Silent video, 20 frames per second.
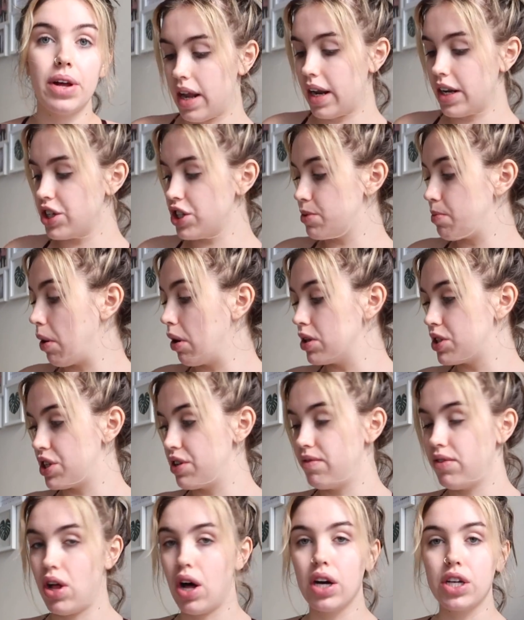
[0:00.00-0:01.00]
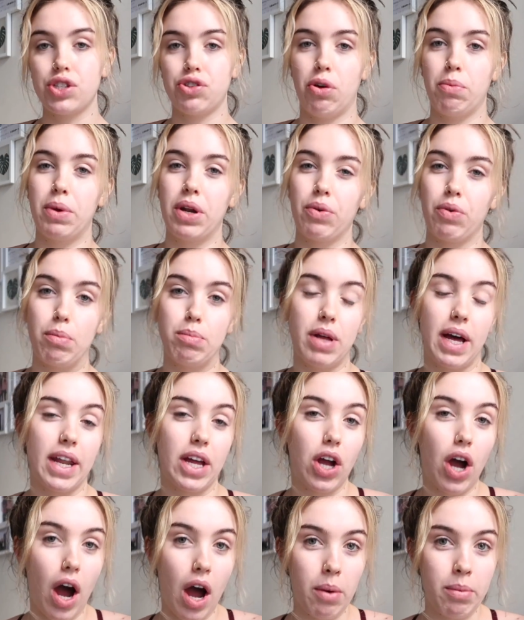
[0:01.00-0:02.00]
And I just posted a vlog, so I'm going to reply
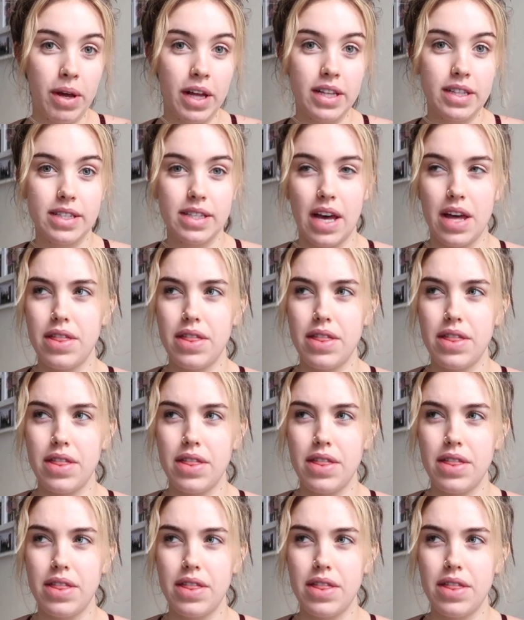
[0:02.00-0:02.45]
to comments.